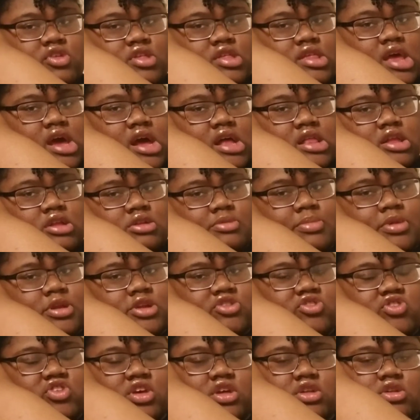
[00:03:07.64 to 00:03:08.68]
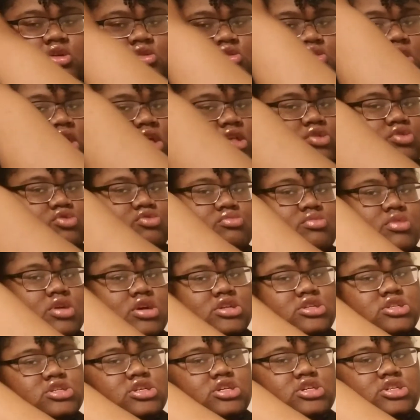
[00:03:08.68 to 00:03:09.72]
take a little bit of gel. Don't take too
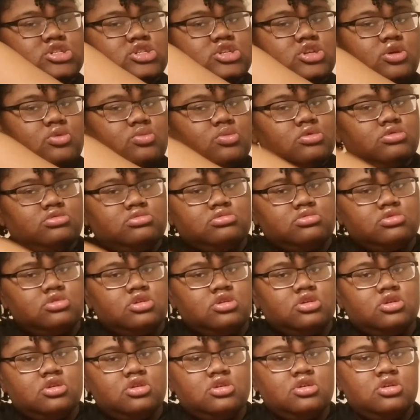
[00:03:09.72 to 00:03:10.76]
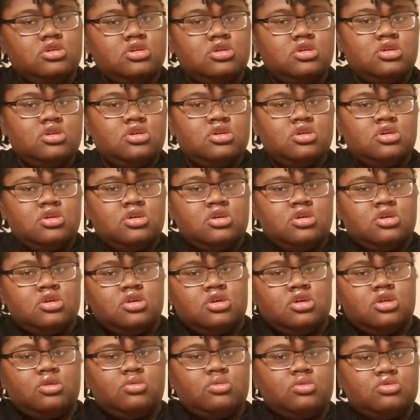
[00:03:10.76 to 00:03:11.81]
much, because you don't
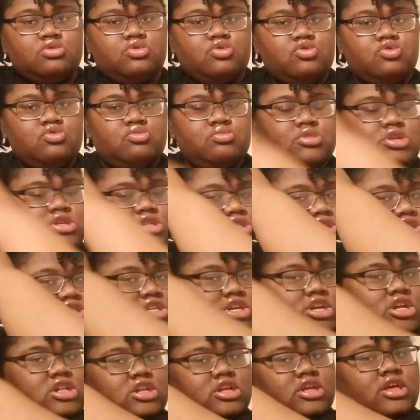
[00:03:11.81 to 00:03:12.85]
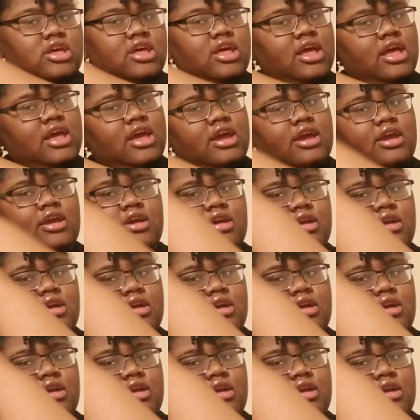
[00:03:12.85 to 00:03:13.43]
want too much gel in your hair,